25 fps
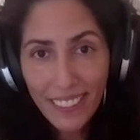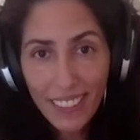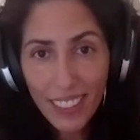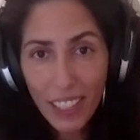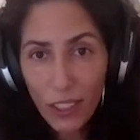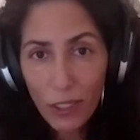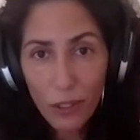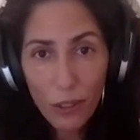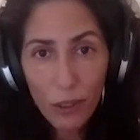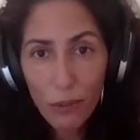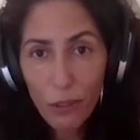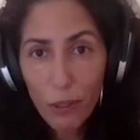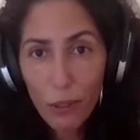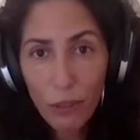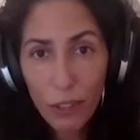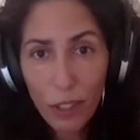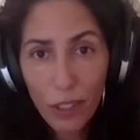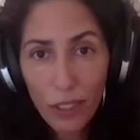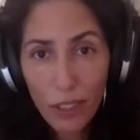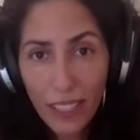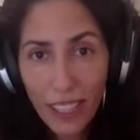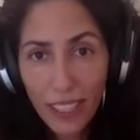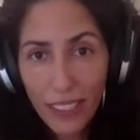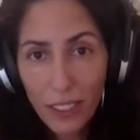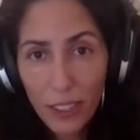I don't know if you've
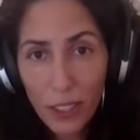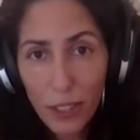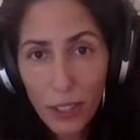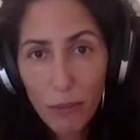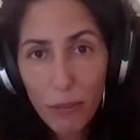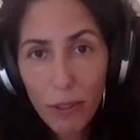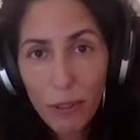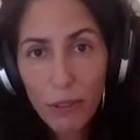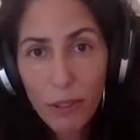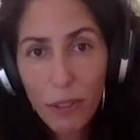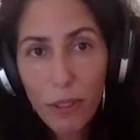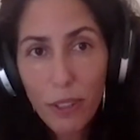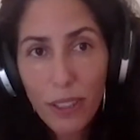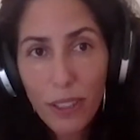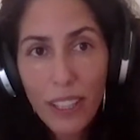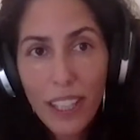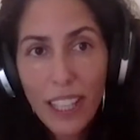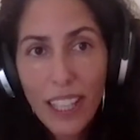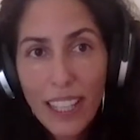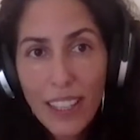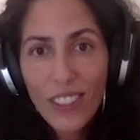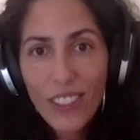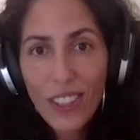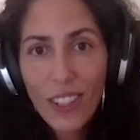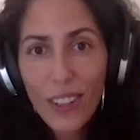heard that term before.
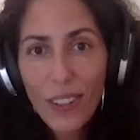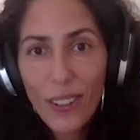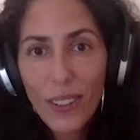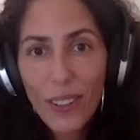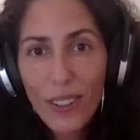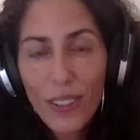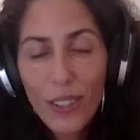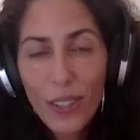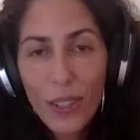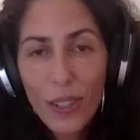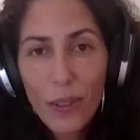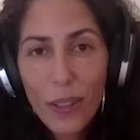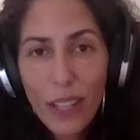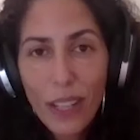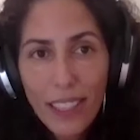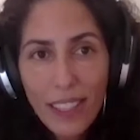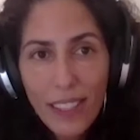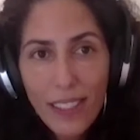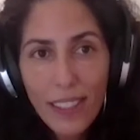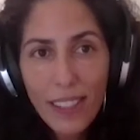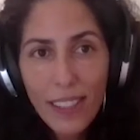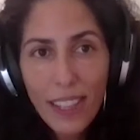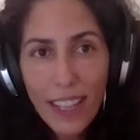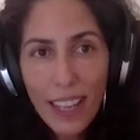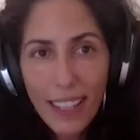So
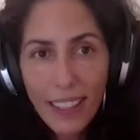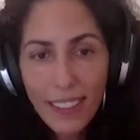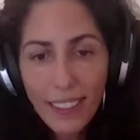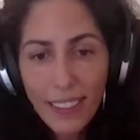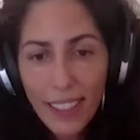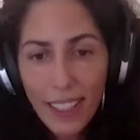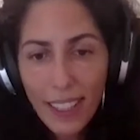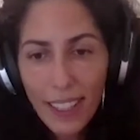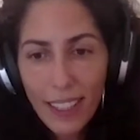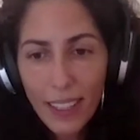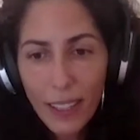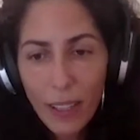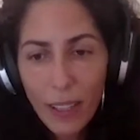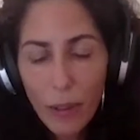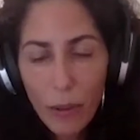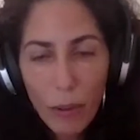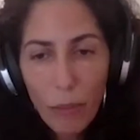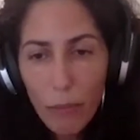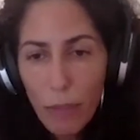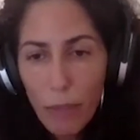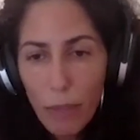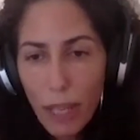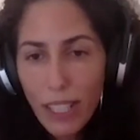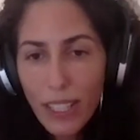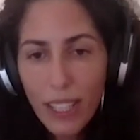it's the idea.
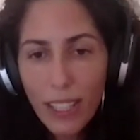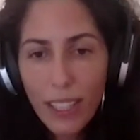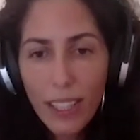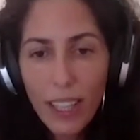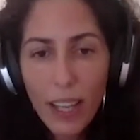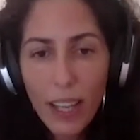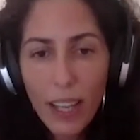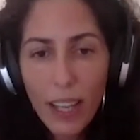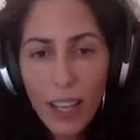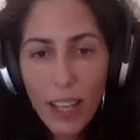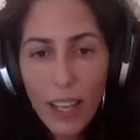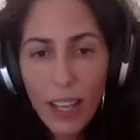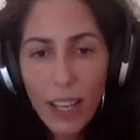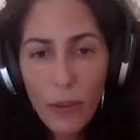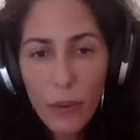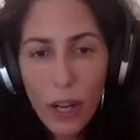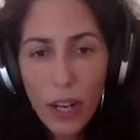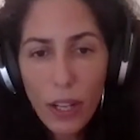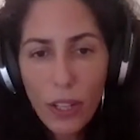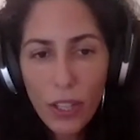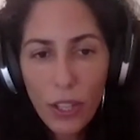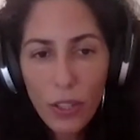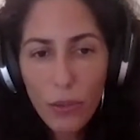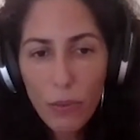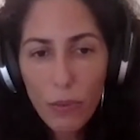Basically, I
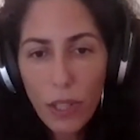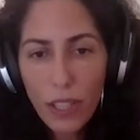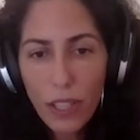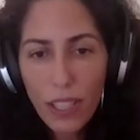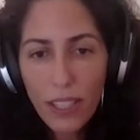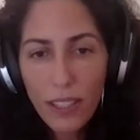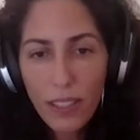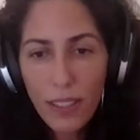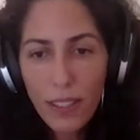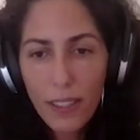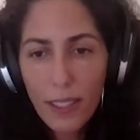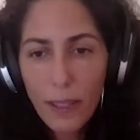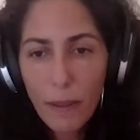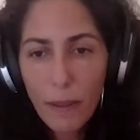just wasn't.